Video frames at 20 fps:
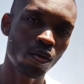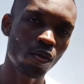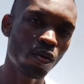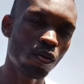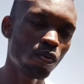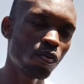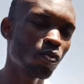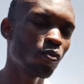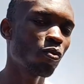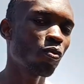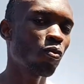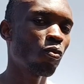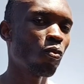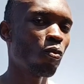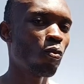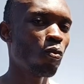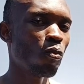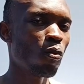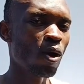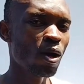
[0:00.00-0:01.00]
on
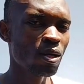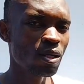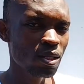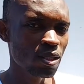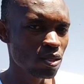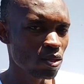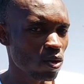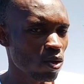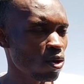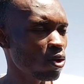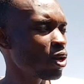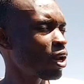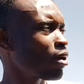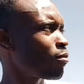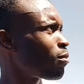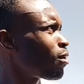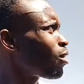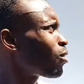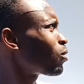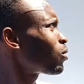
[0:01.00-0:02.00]
what is all
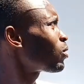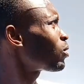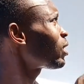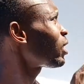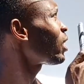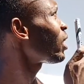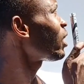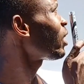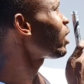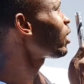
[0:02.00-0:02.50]
about